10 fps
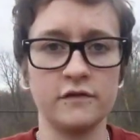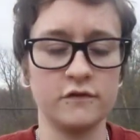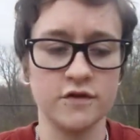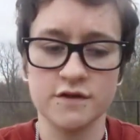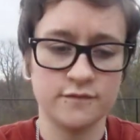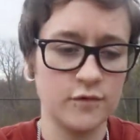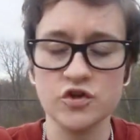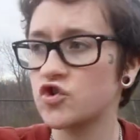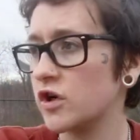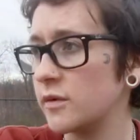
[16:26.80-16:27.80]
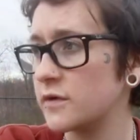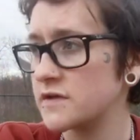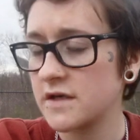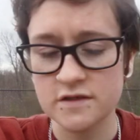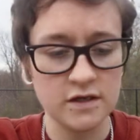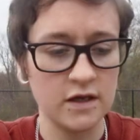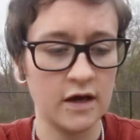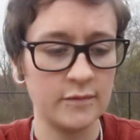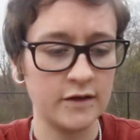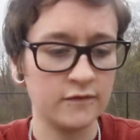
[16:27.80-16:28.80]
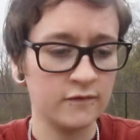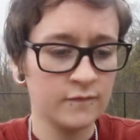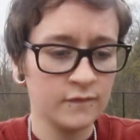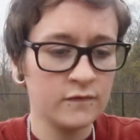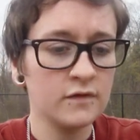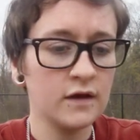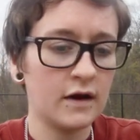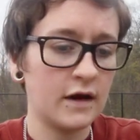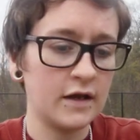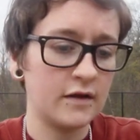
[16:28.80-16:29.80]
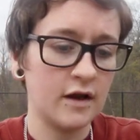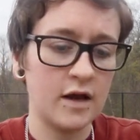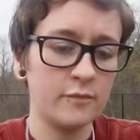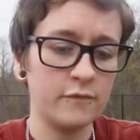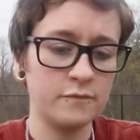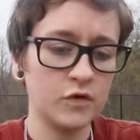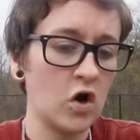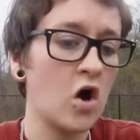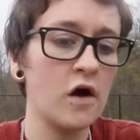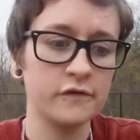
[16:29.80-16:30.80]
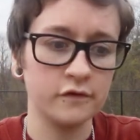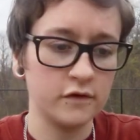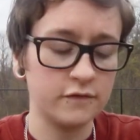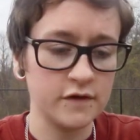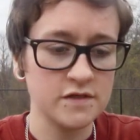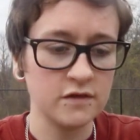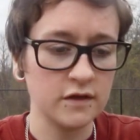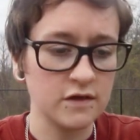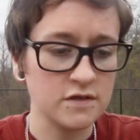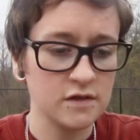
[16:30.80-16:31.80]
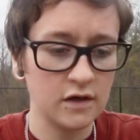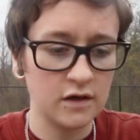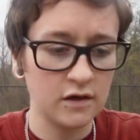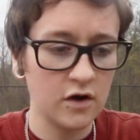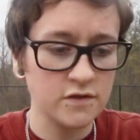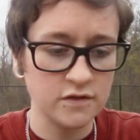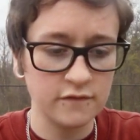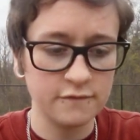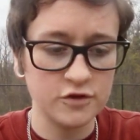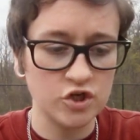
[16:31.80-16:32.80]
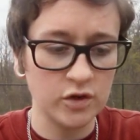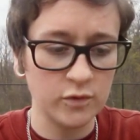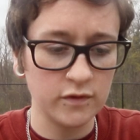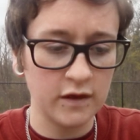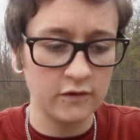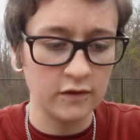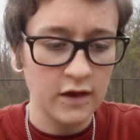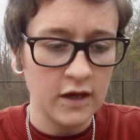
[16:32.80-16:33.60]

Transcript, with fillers: this is just a straight up necessity. I mean, I, I'm constantly fixing things, uh, constantly fidgeting with things.